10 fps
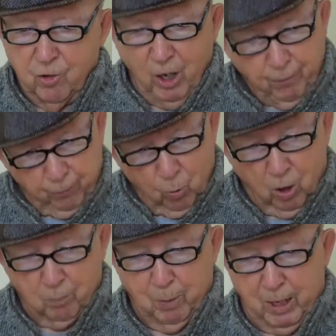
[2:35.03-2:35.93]
Jeff
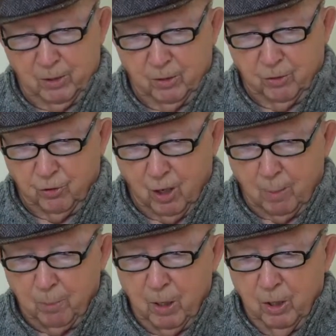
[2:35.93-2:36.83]
walked past the
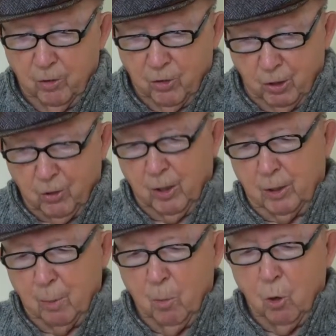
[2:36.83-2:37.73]
shop just
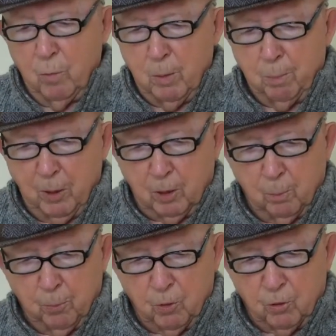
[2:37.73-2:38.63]
at the moment
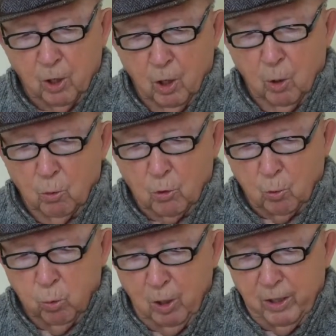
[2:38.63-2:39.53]
Picklepuss was
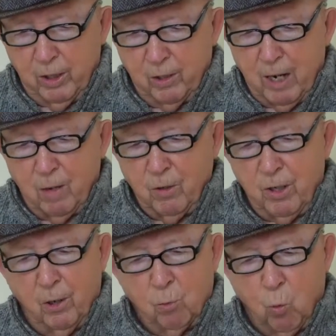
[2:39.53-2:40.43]
twirling around
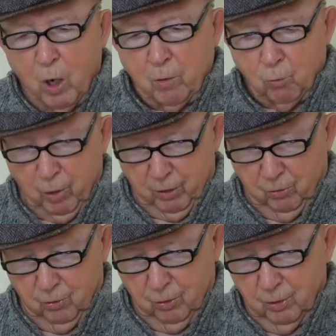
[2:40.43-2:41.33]
in her white
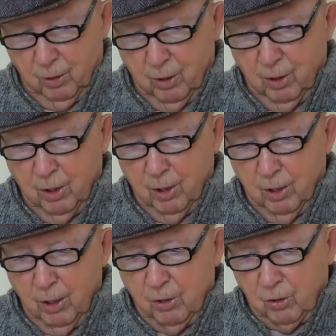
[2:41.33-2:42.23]
dress.
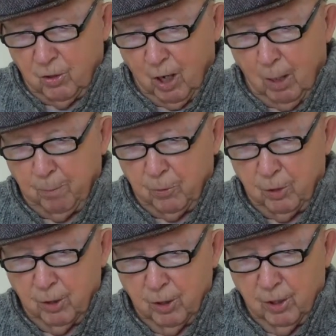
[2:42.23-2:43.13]
He
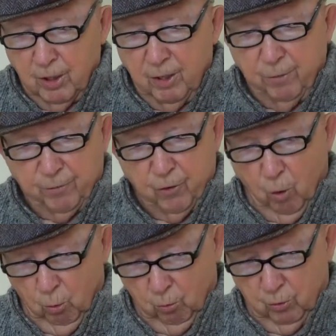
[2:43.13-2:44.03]
stopped, he
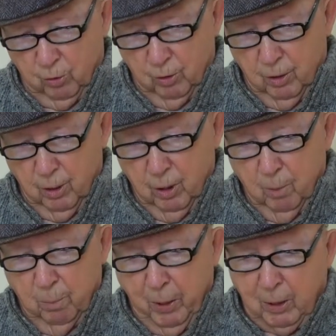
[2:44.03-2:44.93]
froze.
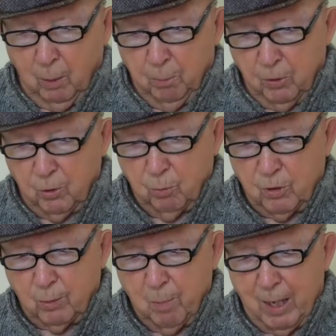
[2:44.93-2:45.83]
Picklepuss
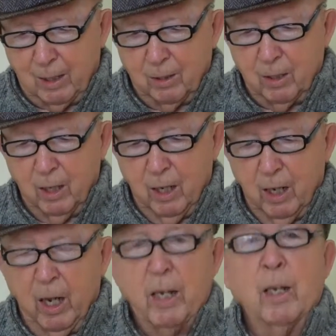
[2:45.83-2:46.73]
was smiling,
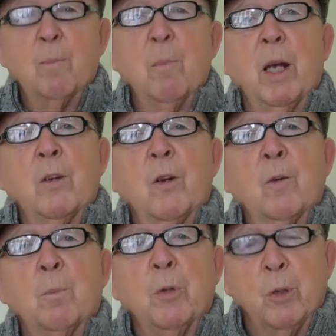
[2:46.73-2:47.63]
and it made
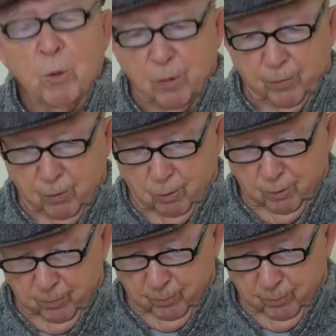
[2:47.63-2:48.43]
her beautiful.